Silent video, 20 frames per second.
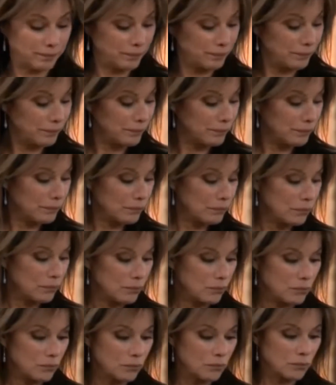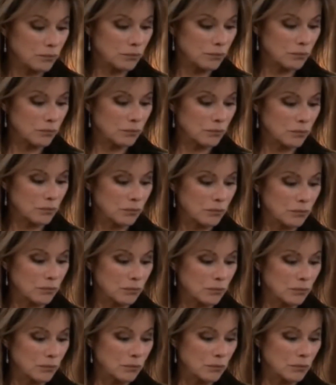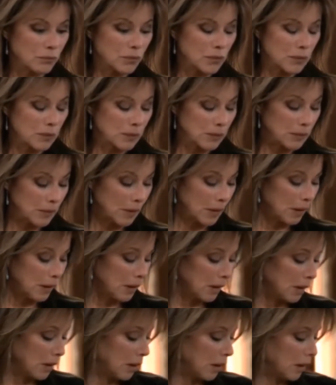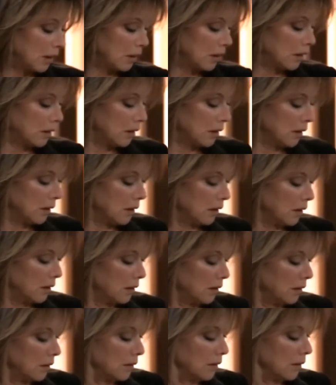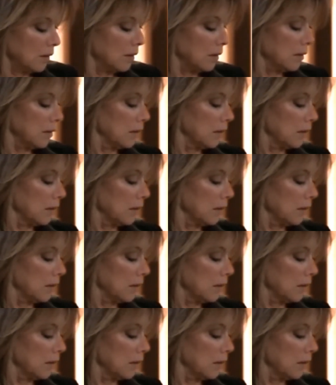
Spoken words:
No words are spoken by the person on screen.